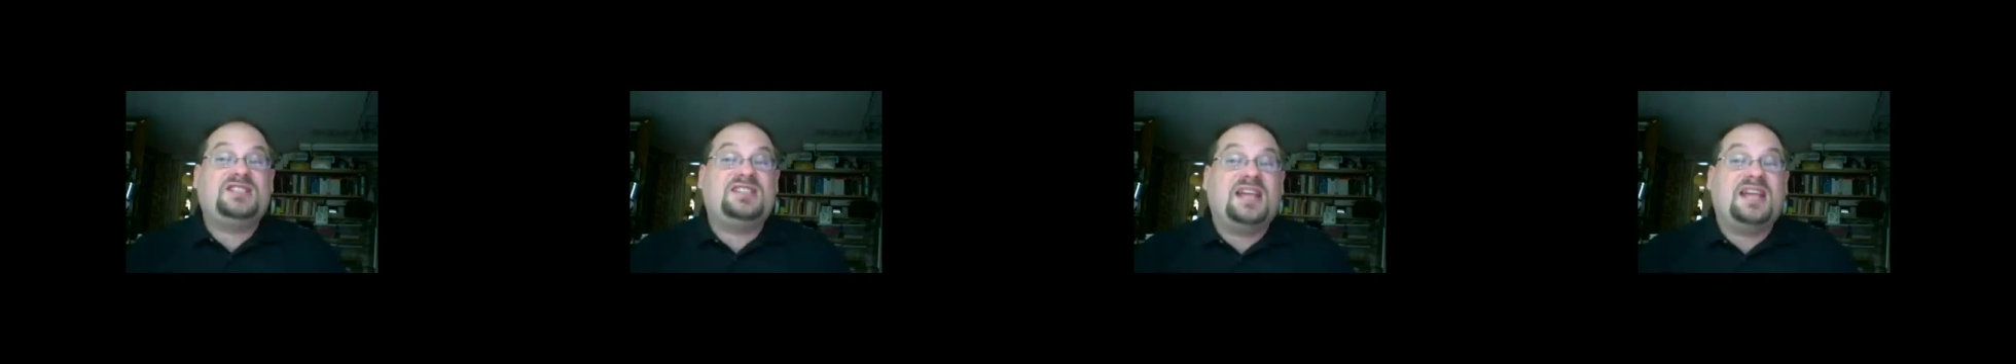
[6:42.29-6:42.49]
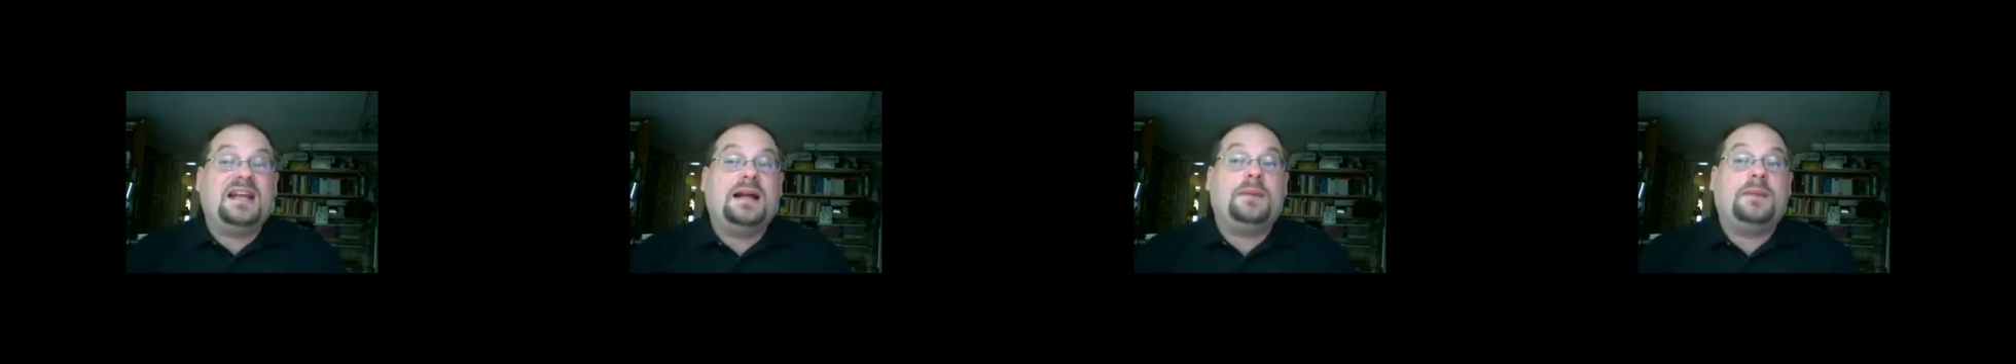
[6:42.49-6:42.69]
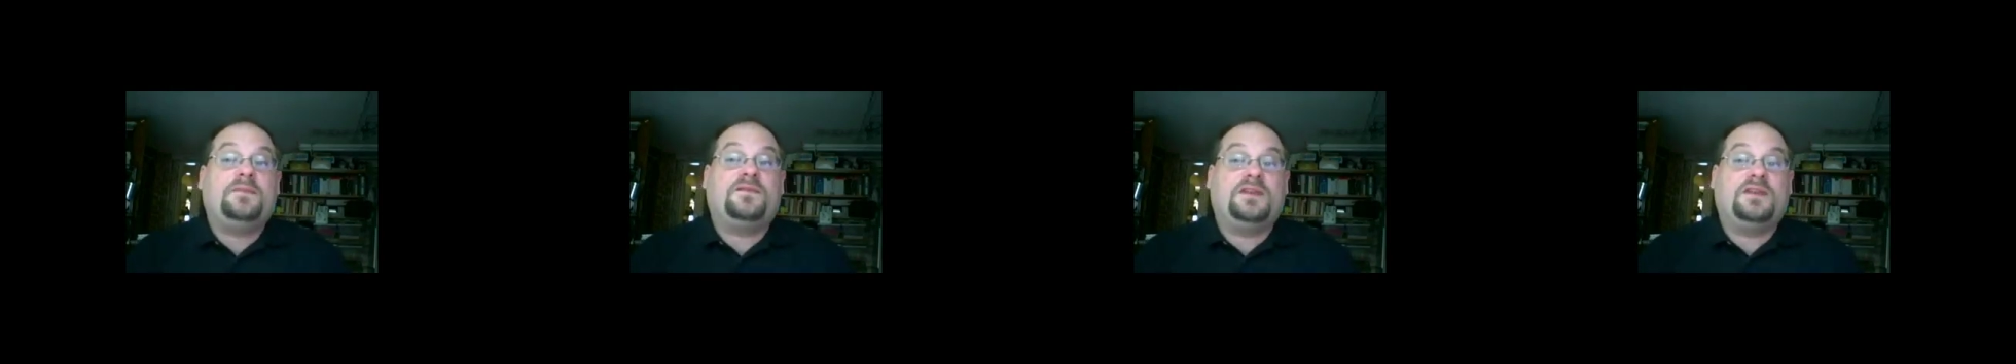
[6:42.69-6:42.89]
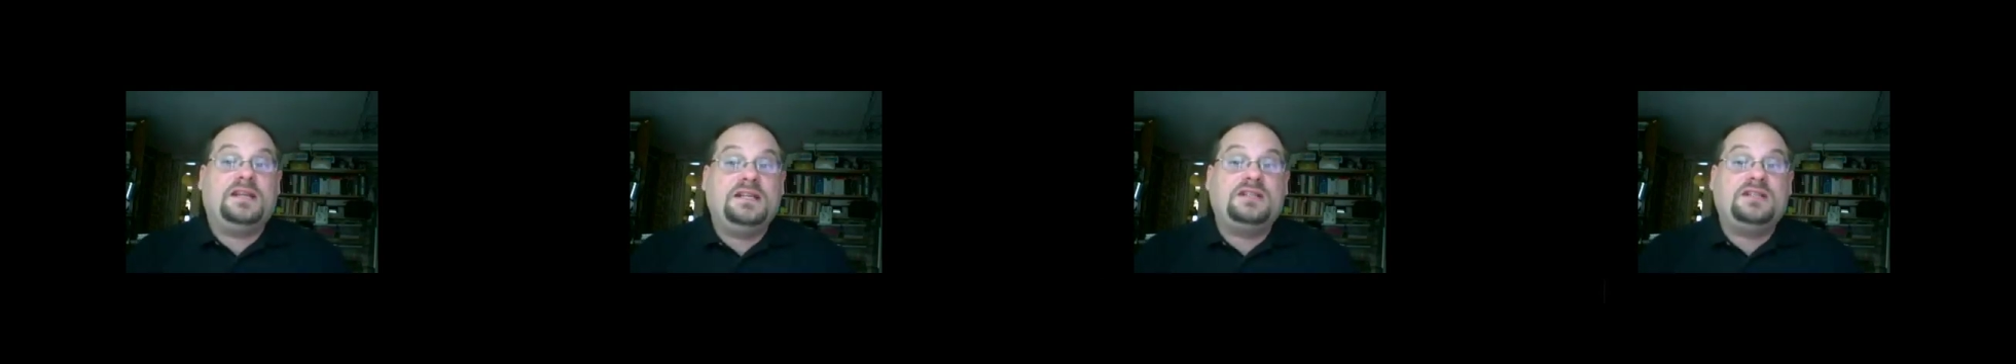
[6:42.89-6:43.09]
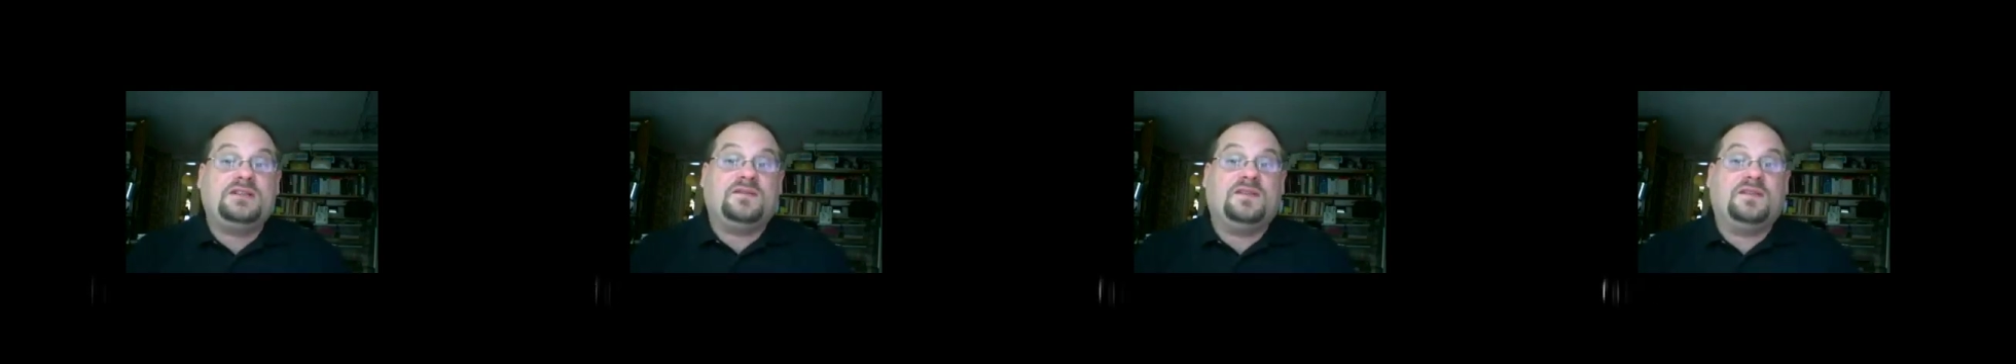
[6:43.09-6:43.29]
set up for
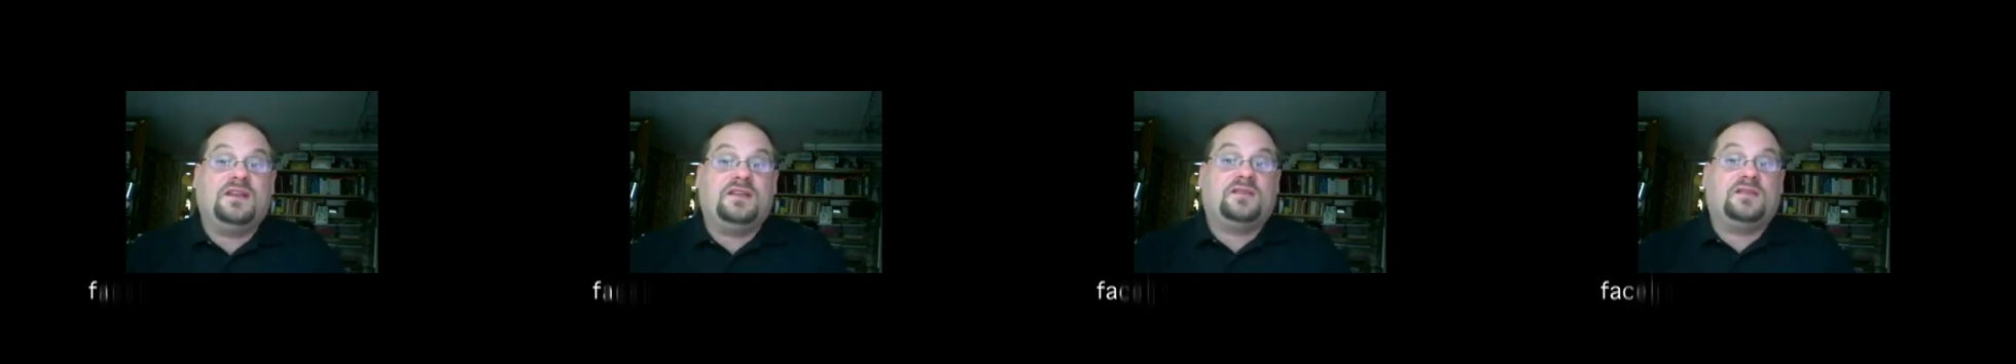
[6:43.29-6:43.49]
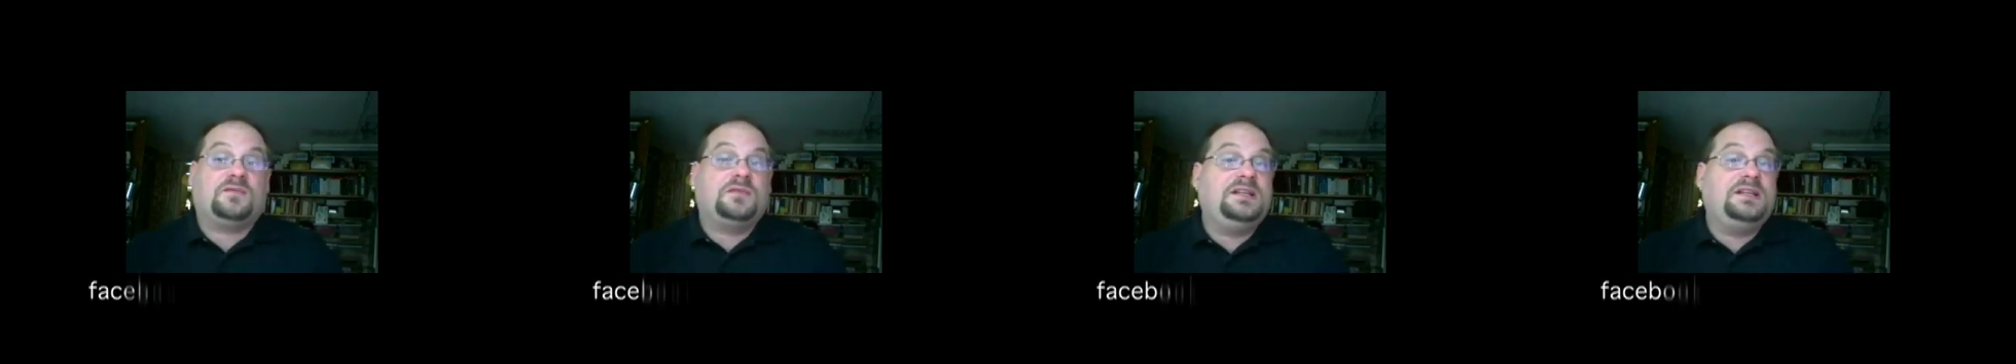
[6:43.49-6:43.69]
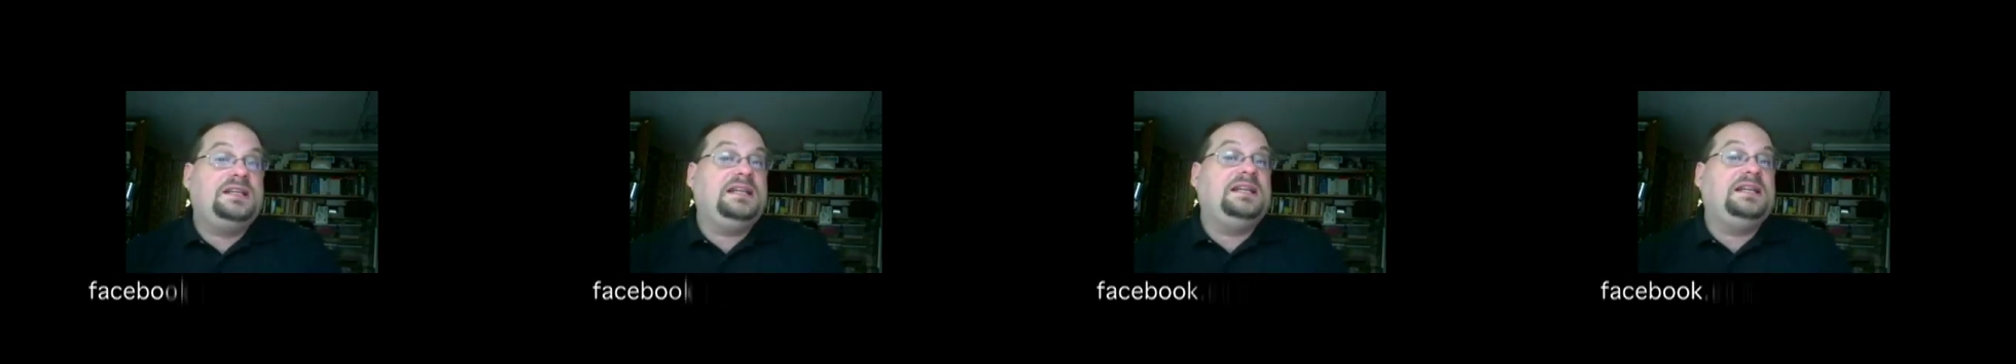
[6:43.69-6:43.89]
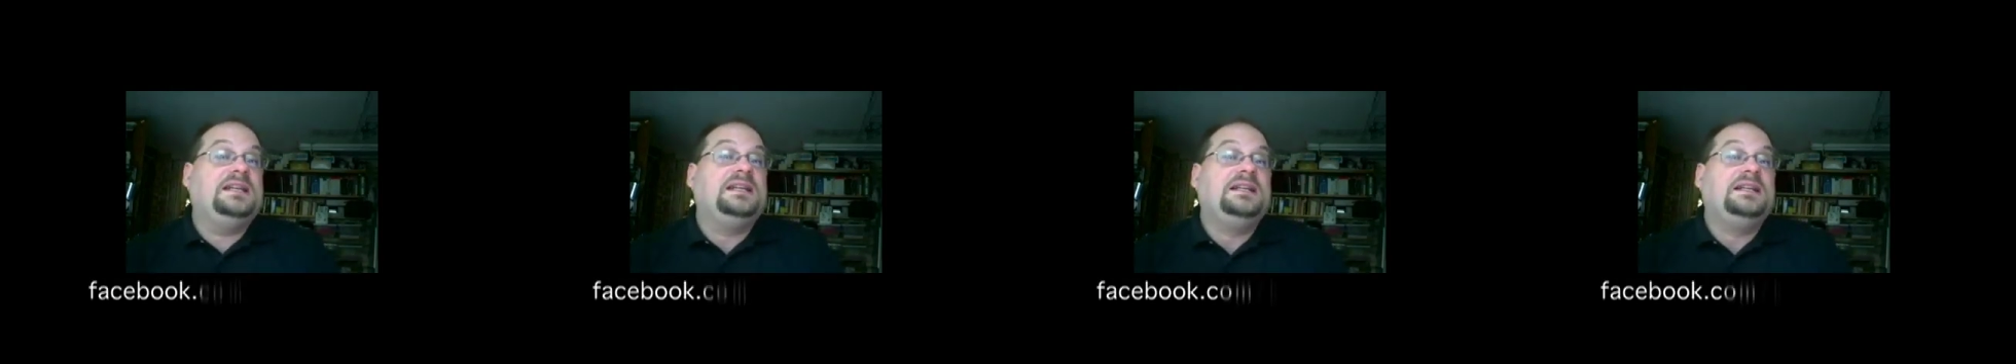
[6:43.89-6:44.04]
each of the three